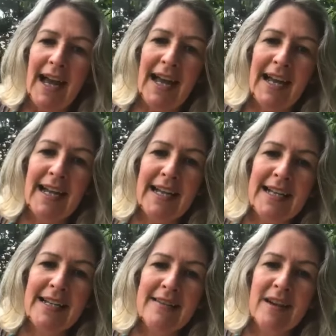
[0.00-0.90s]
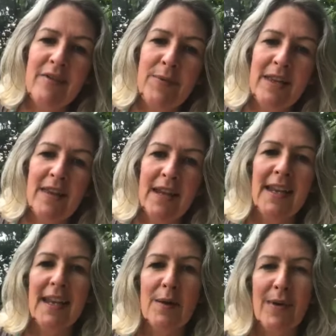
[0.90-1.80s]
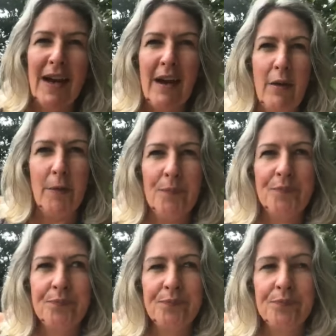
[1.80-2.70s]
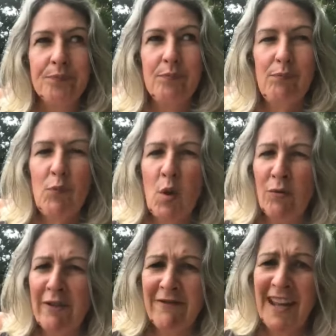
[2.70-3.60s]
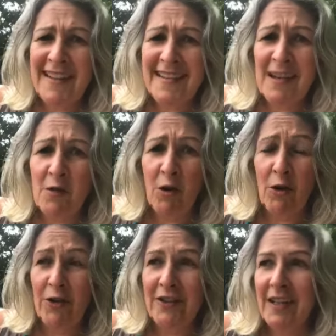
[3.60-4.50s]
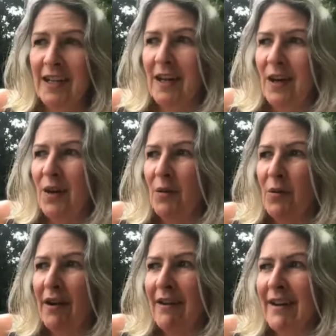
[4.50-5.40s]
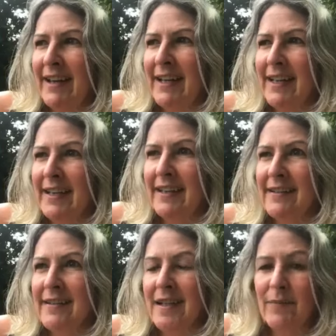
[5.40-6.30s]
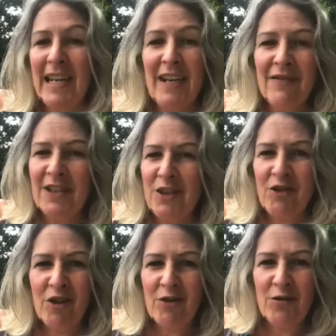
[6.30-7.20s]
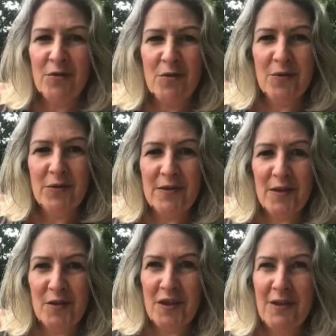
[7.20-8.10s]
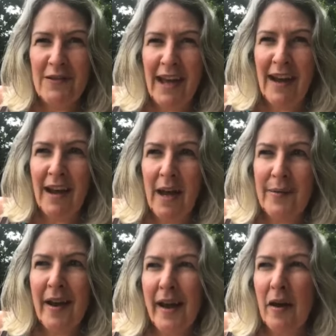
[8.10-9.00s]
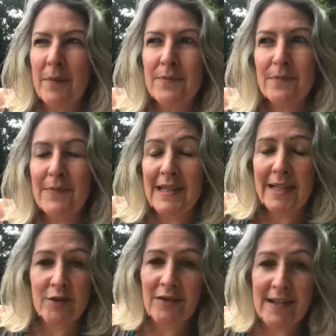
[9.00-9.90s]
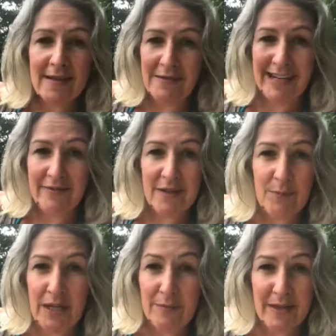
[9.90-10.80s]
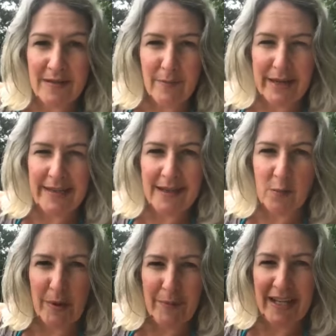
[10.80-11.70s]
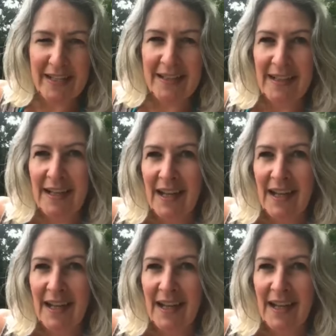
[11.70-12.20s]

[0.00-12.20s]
And I've been thinking about, or reflecting on, why so many of us struggle to do that. I'm literally surrounded by the most amazing women,